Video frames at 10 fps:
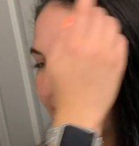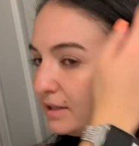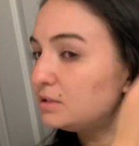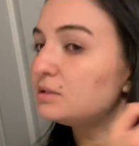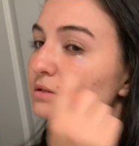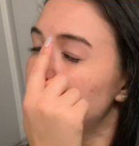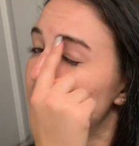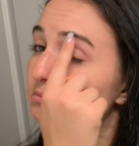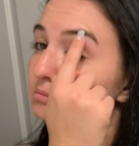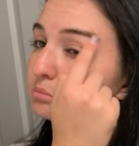it's
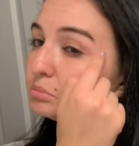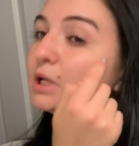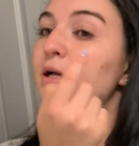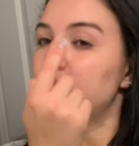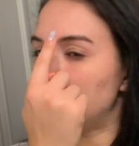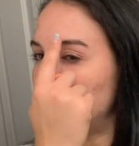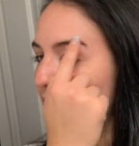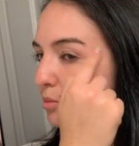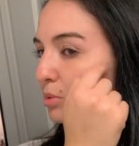tattooed my